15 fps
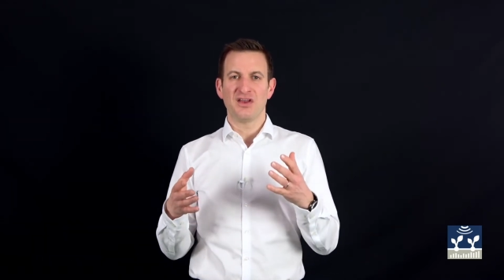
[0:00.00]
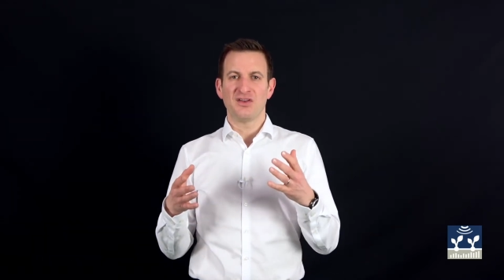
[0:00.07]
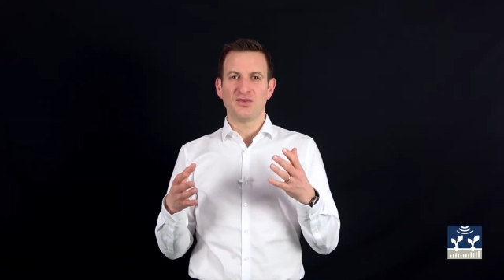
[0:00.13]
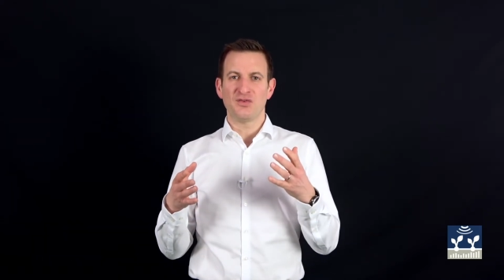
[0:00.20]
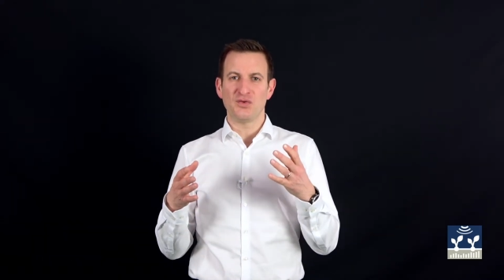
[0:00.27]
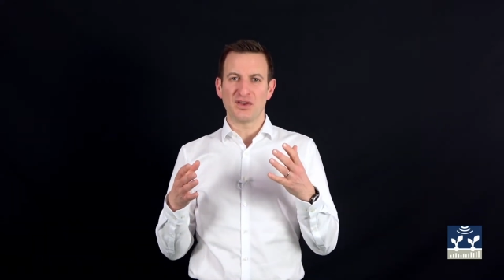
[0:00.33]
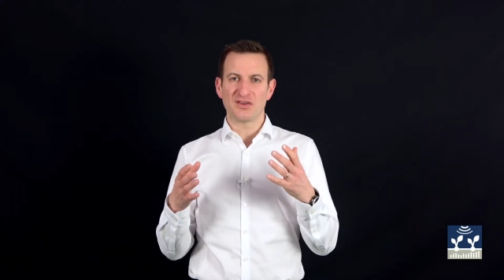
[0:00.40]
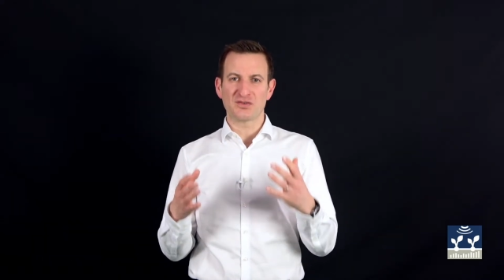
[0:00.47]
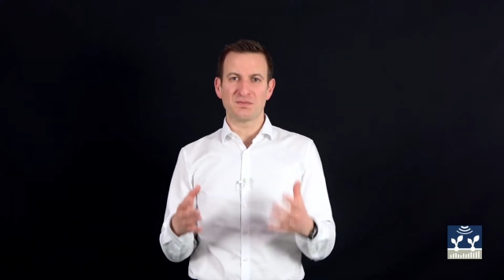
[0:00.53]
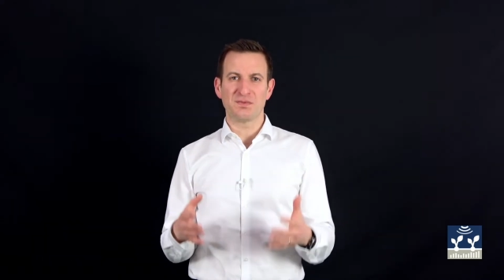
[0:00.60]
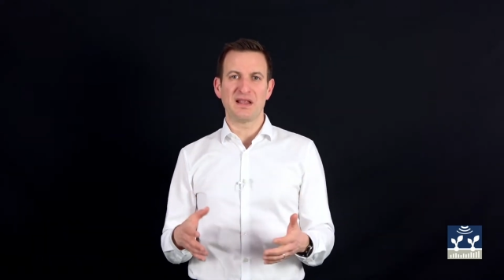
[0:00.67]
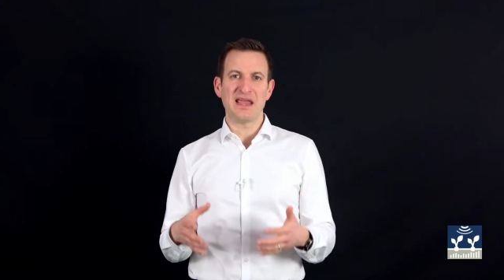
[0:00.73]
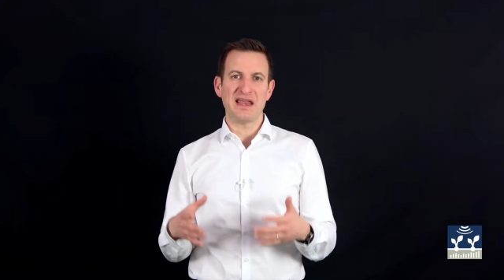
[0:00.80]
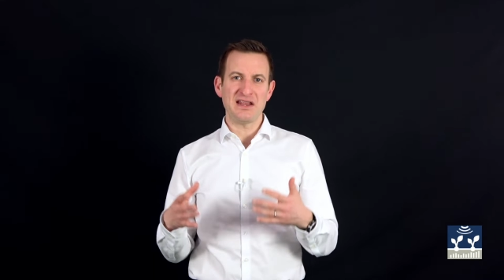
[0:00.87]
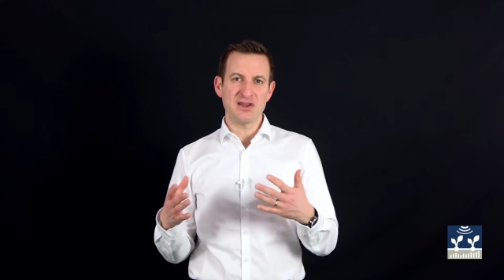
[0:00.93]
to
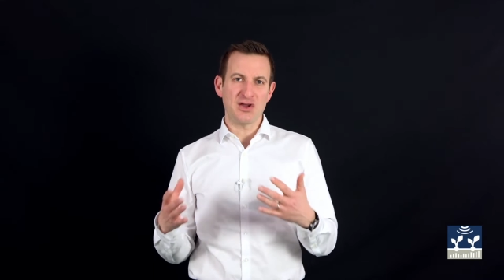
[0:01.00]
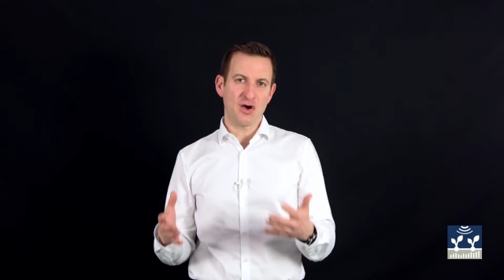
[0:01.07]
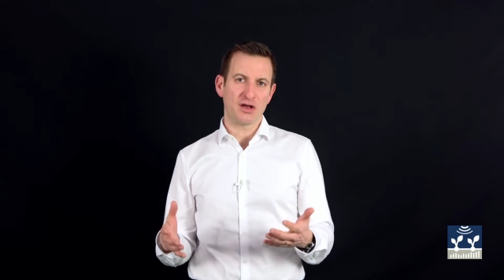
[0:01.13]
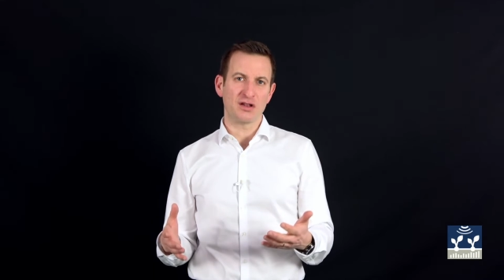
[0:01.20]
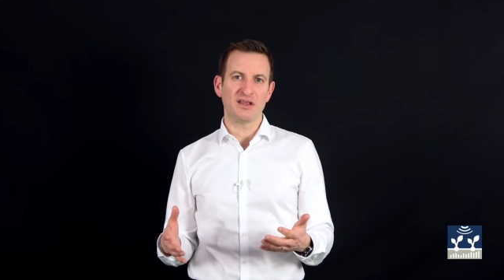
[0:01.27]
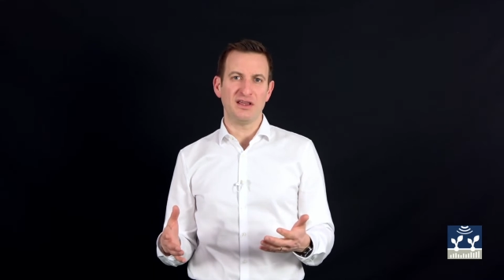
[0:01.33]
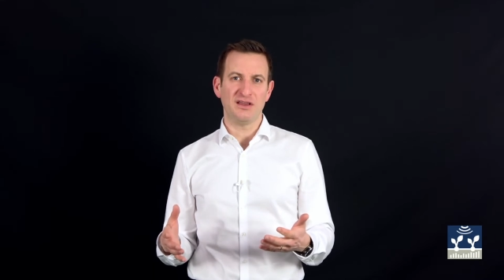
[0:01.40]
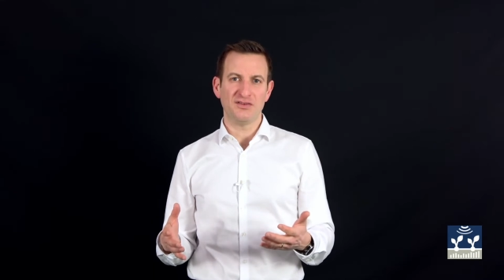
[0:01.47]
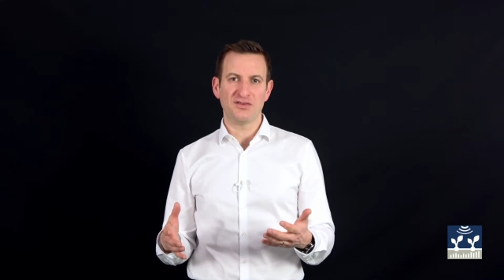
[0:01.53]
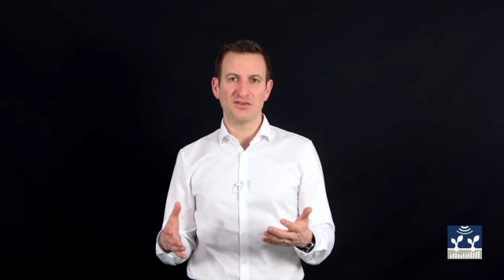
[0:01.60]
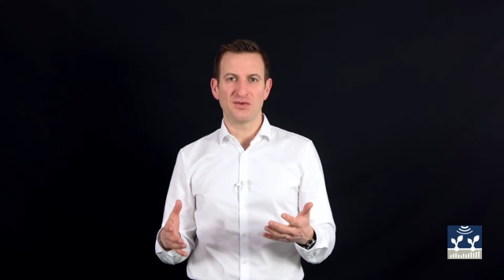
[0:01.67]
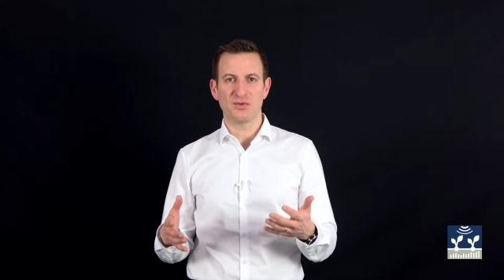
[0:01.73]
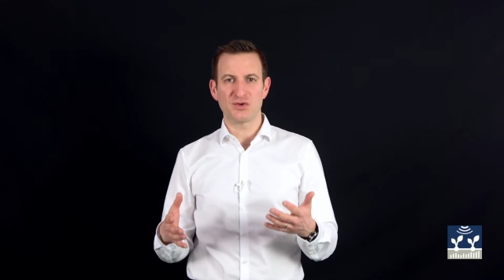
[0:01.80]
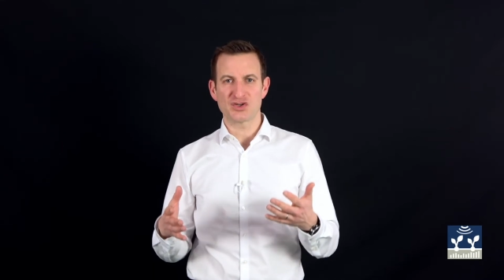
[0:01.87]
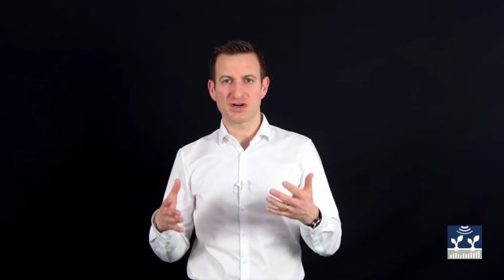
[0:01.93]
explain colleagues
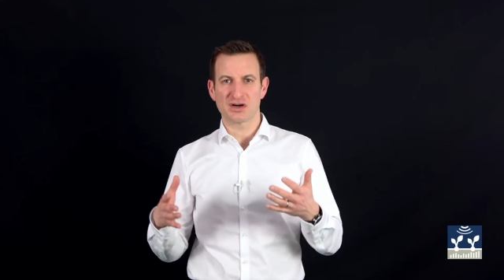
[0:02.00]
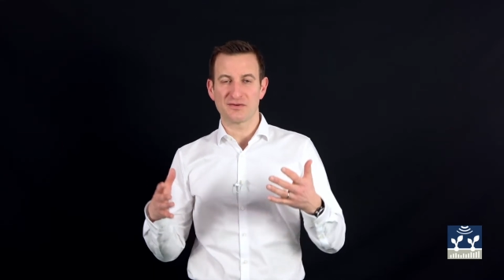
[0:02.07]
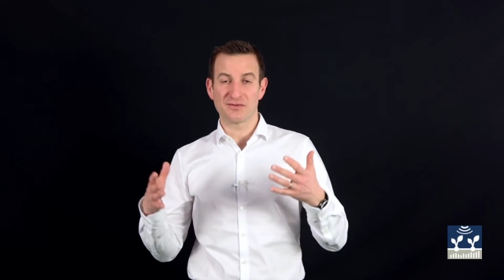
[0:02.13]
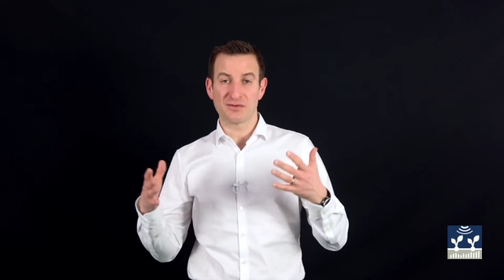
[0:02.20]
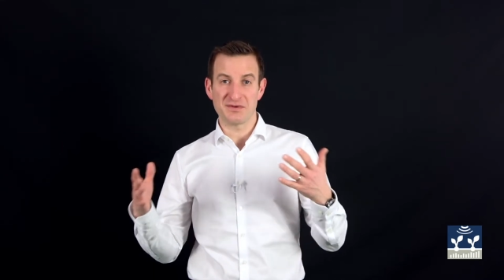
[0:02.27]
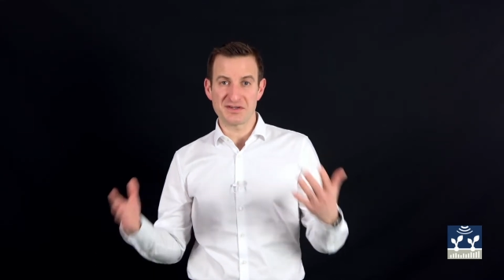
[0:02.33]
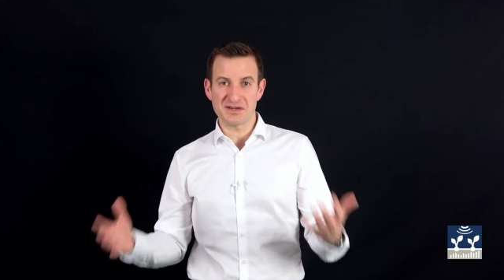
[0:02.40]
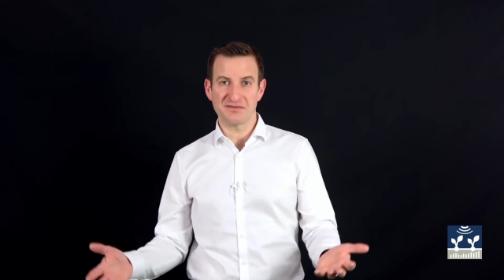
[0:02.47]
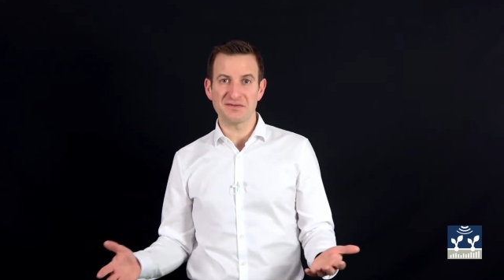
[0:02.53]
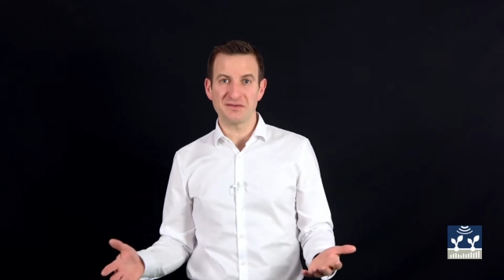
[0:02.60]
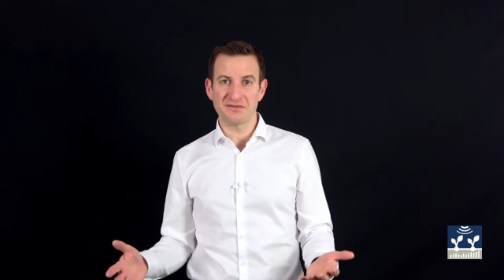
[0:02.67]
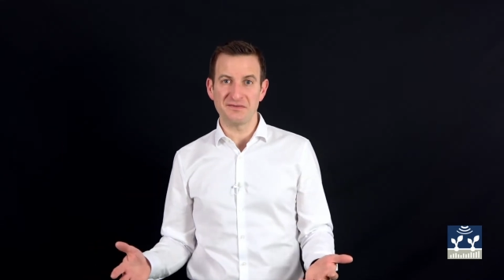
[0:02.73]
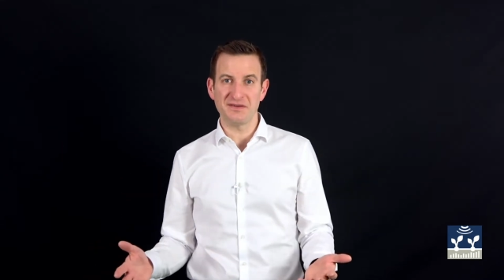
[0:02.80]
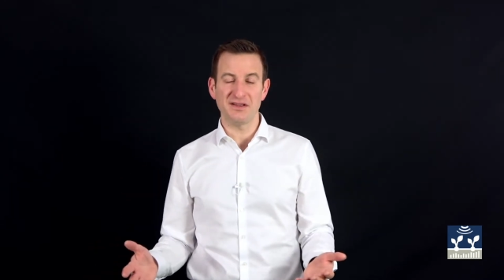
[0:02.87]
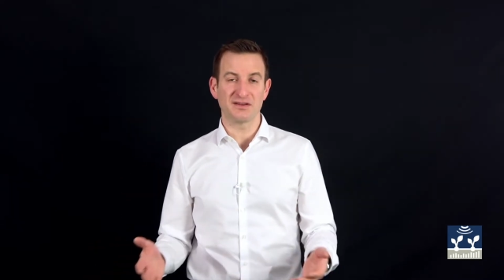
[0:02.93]
which are from a different
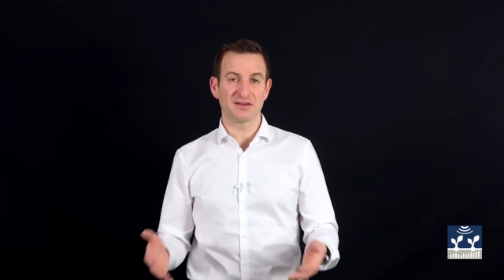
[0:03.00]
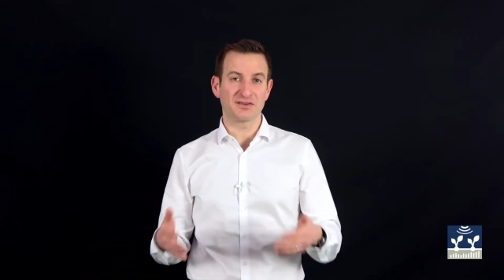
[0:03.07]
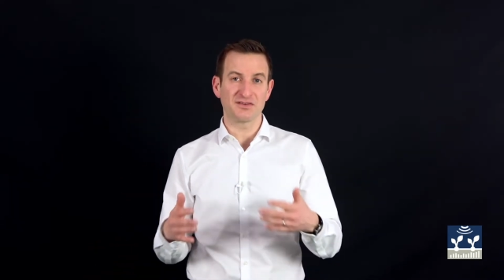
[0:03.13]
field,